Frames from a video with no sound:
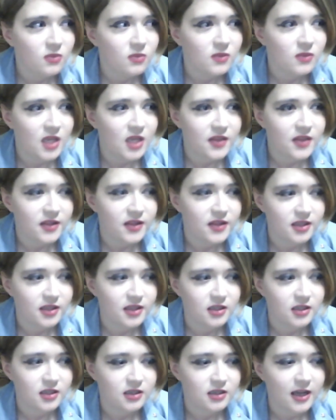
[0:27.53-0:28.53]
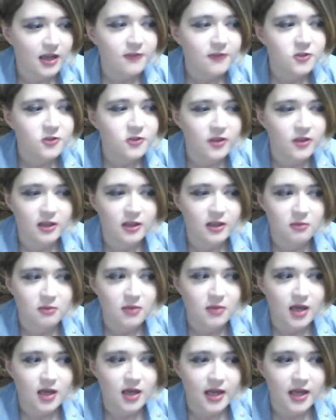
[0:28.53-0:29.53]
And then after
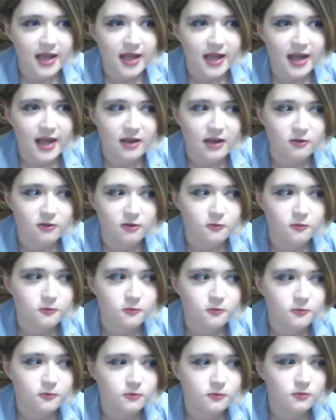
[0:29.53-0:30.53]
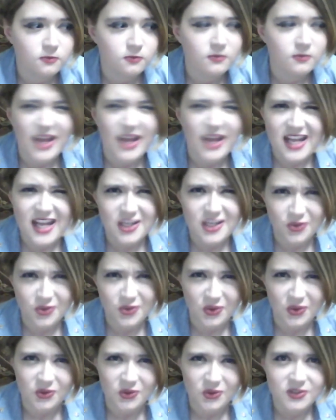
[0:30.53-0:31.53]
them, I have
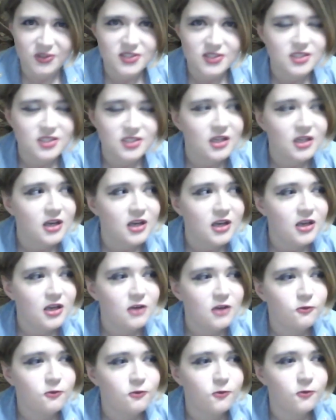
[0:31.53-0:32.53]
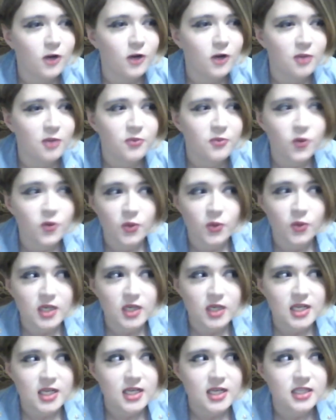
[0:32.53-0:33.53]
8-year-olds from
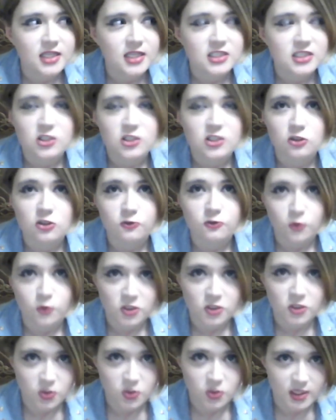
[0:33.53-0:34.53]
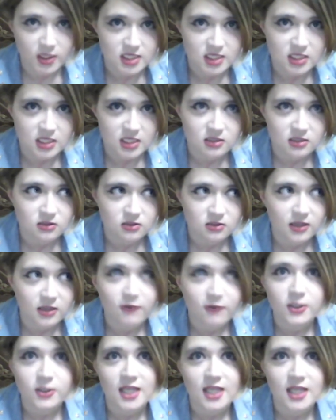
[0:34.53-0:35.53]
3 until 4:20
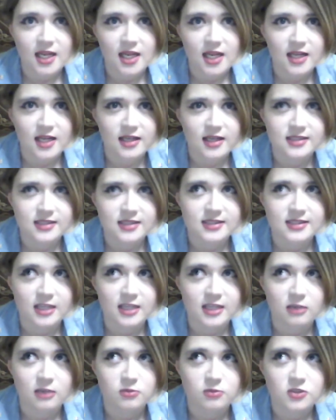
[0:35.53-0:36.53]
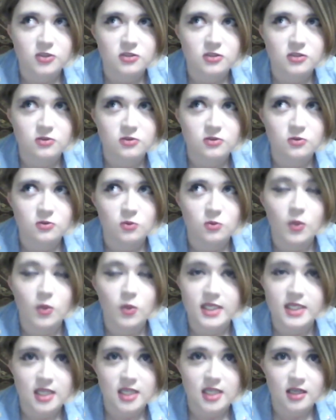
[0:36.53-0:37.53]
every day except
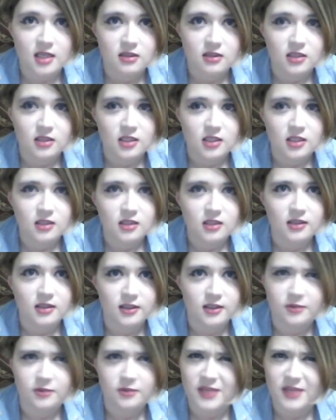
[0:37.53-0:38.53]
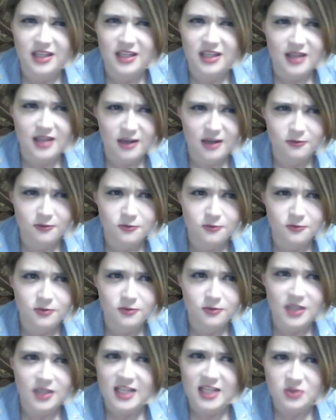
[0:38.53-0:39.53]
one day. They have
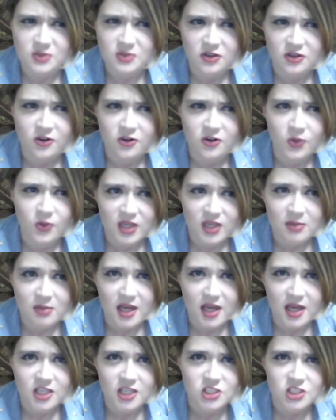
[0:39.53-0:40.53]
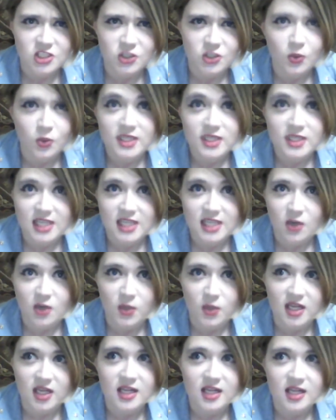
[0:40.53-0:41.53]
class with their Korean manager one day a
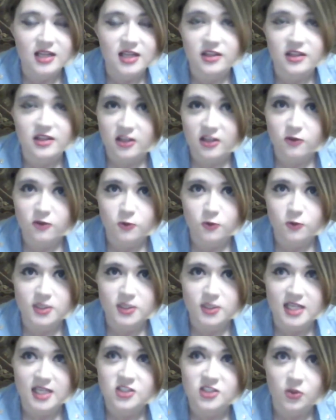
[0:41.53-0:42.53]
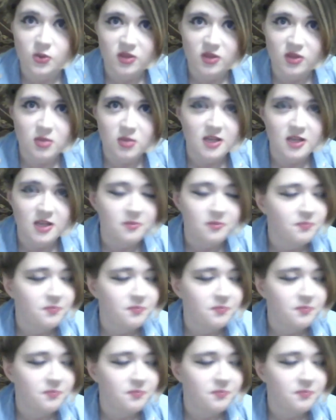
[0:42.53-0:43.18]
week, and then the other 4 days are with me.